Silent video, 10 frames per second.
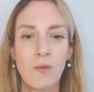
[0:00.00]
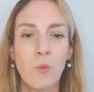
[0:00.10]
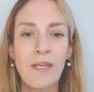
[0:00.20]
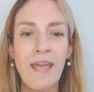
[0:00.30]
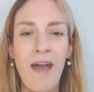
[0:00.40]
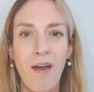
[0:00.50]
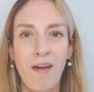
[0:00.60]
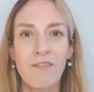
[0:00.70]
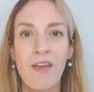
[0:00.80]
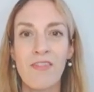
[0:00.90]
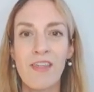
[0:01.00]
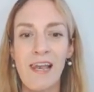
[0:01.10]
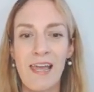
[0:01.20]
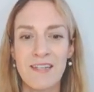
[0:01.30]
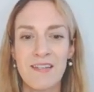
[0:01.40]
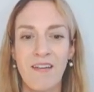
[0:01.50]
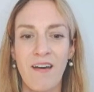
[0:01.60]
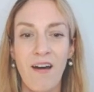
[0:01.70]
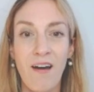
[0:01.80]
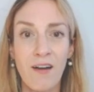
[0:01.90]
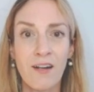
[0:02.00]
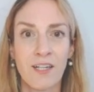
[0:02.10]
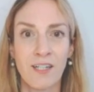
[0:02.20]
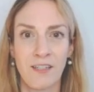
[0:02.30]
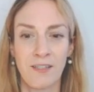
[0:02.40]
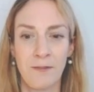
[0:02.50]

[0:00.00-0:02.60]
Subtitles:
we have the letter R.